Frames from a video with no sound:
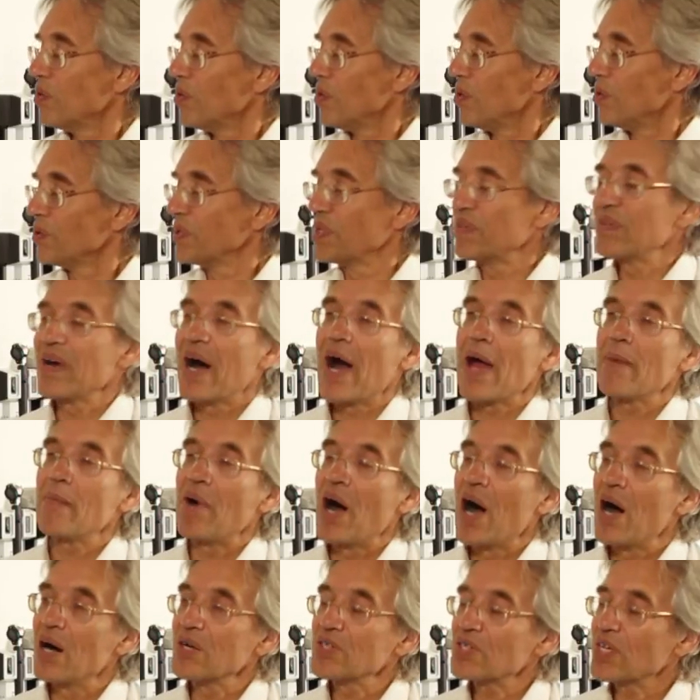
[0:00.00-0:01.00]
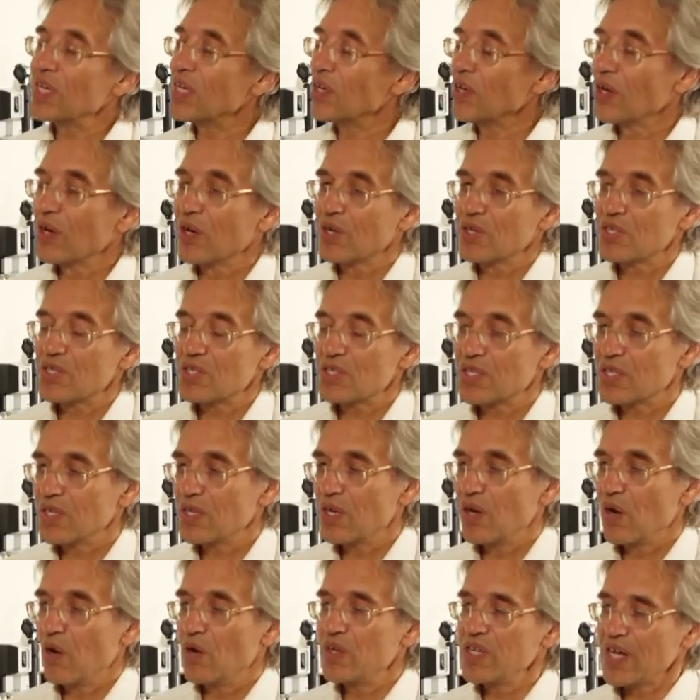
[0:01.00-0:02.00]
all the time asking us,
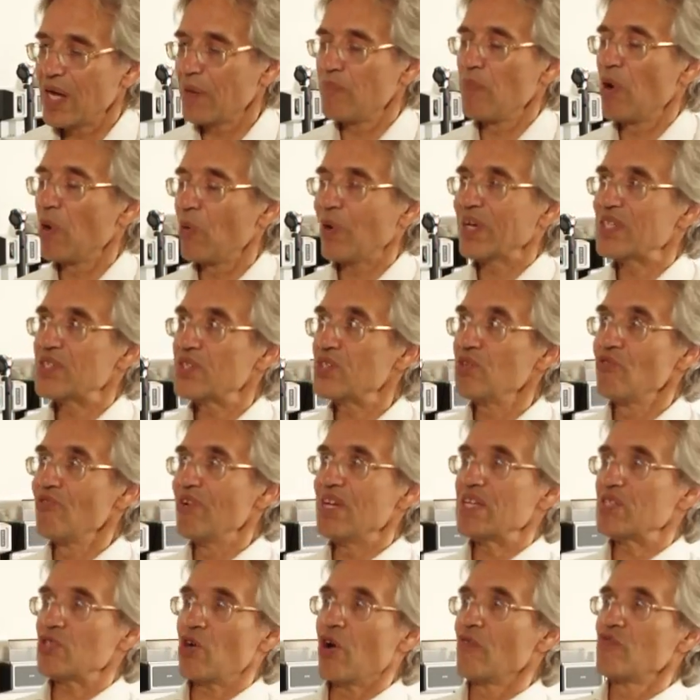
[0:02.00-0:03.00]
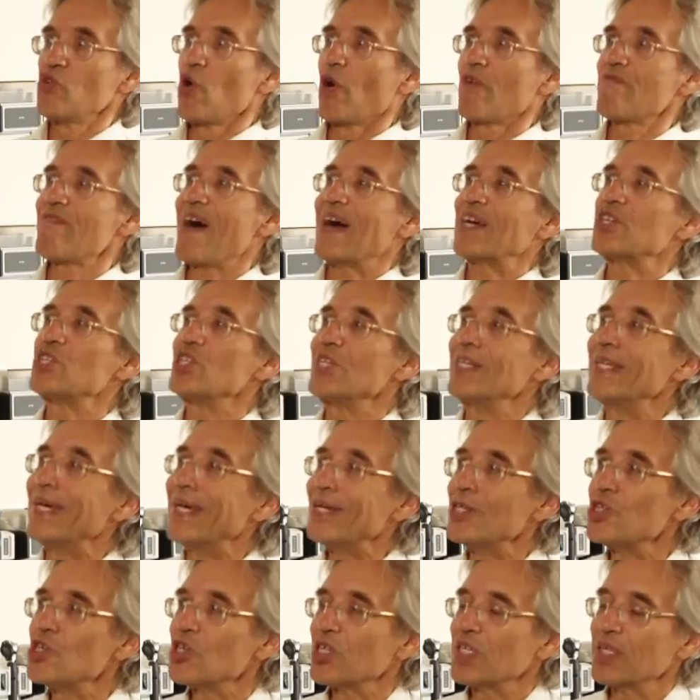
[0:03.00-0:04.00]
yeah, but what's the risk of your
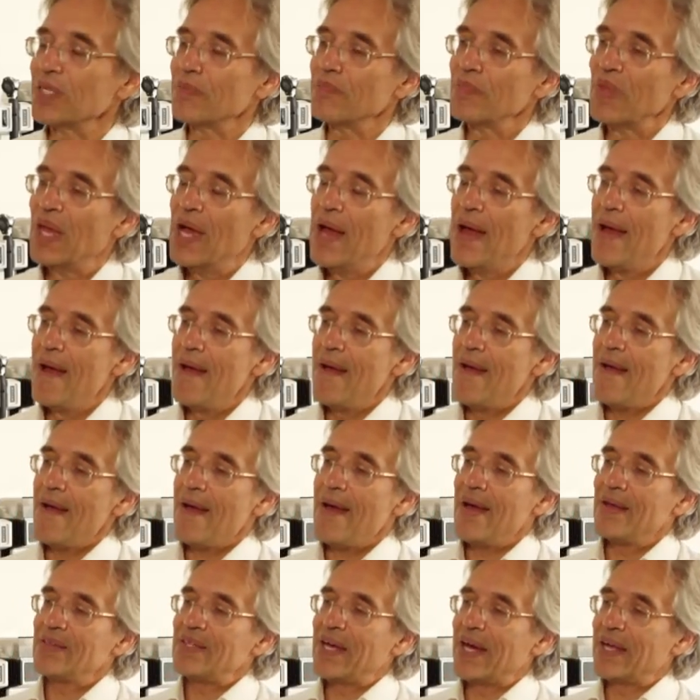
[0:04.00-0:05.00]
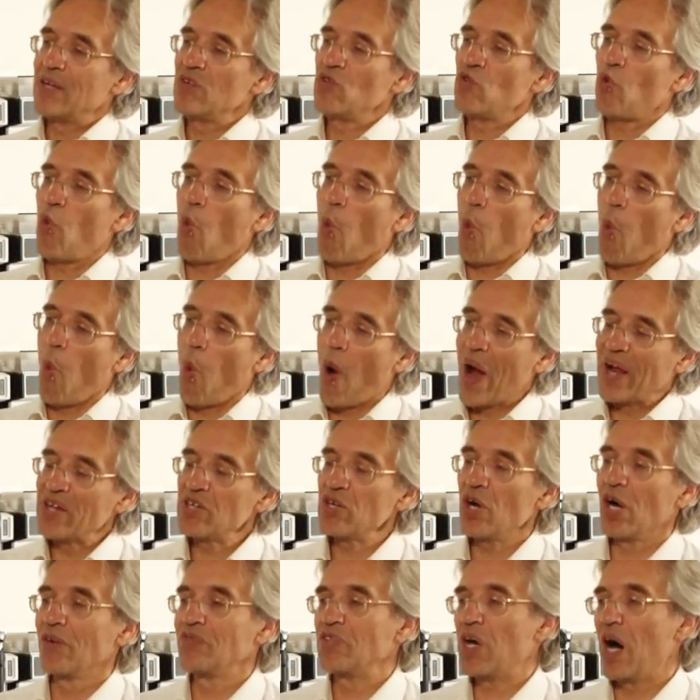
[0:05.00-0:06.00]
vaccination? And then
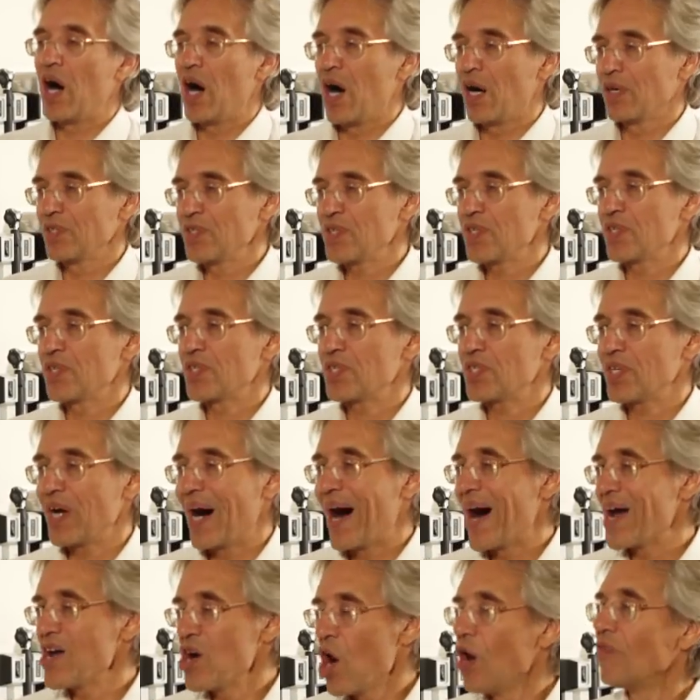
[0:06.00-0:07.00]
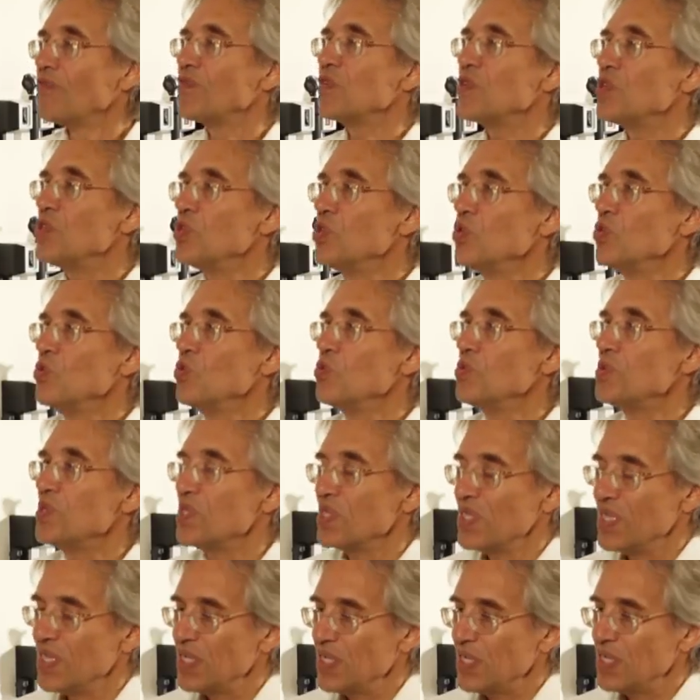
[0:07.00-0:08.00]
one of the answers I often
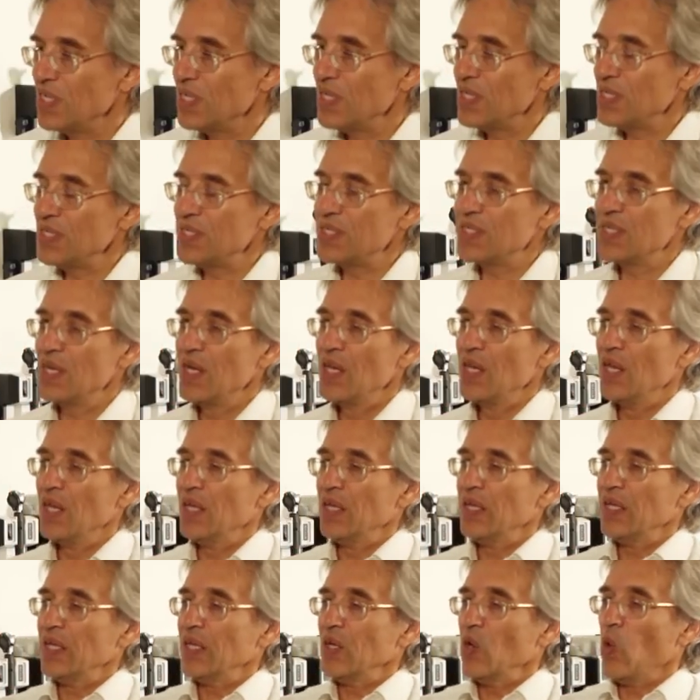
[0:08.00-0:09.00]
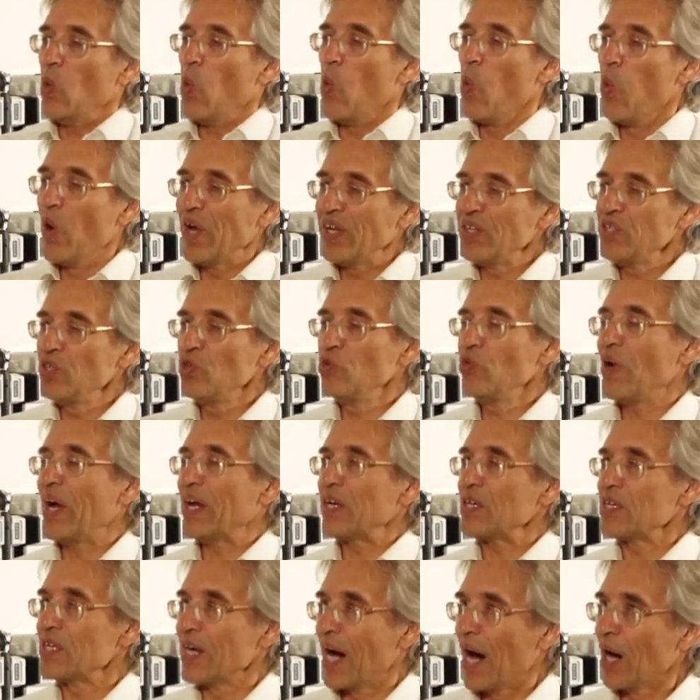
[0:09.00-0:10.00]
use is, when you
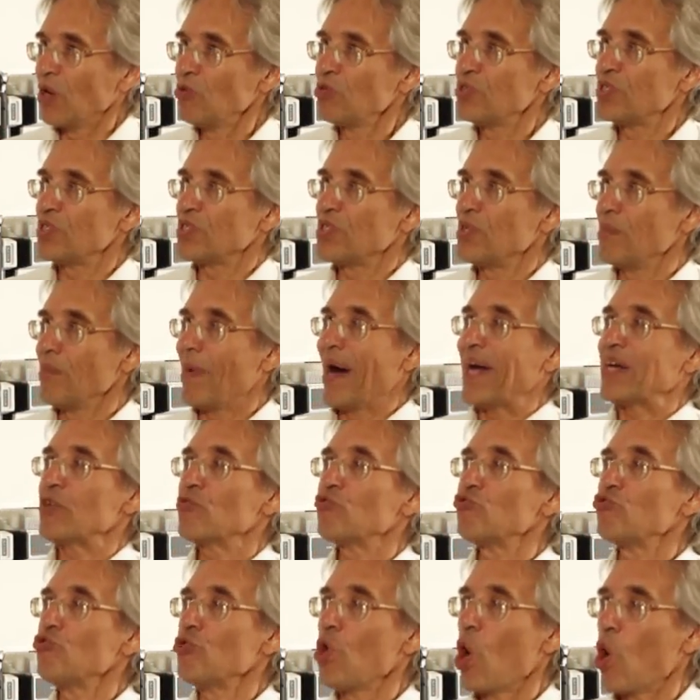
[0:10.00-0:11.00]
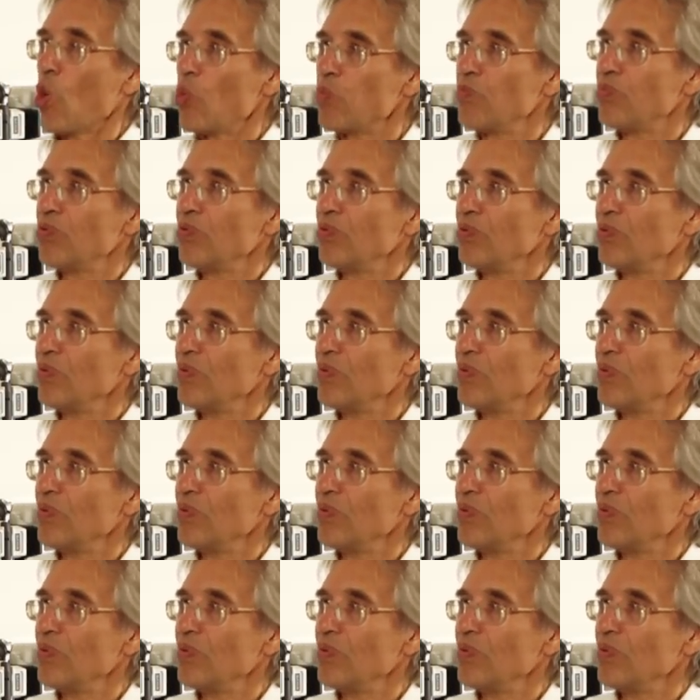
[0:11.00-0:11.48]
encounter the microbe